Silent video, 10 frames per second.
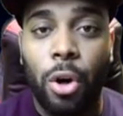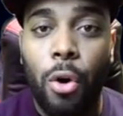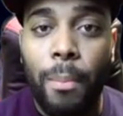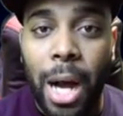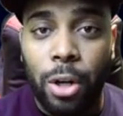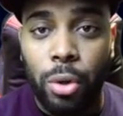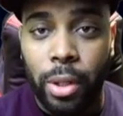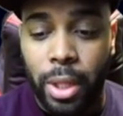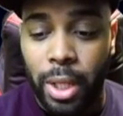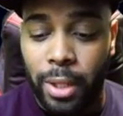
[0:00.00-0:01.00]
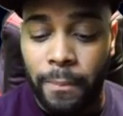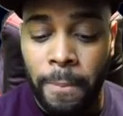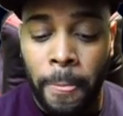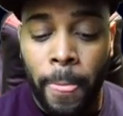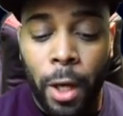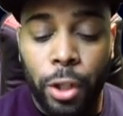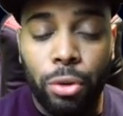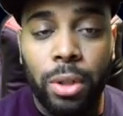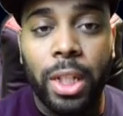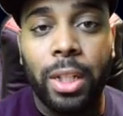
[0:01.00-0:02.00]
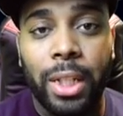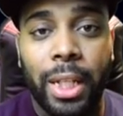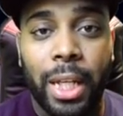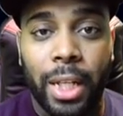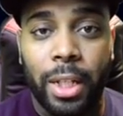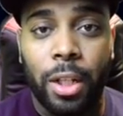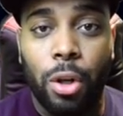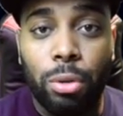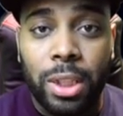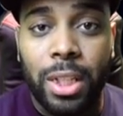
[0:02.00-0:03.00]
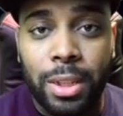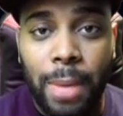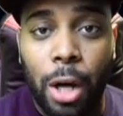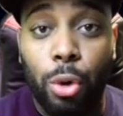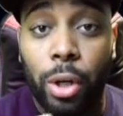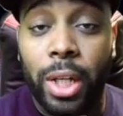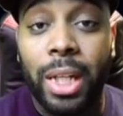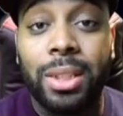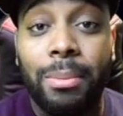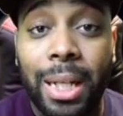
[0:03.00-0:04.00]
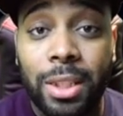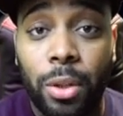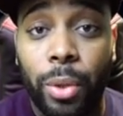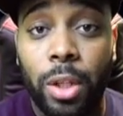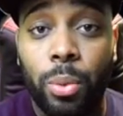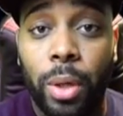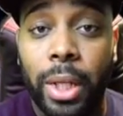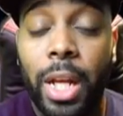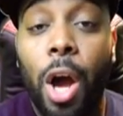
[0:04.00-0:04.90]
the whole MyCourt thing, you literally can go to this MyCourt, customize it the way you want,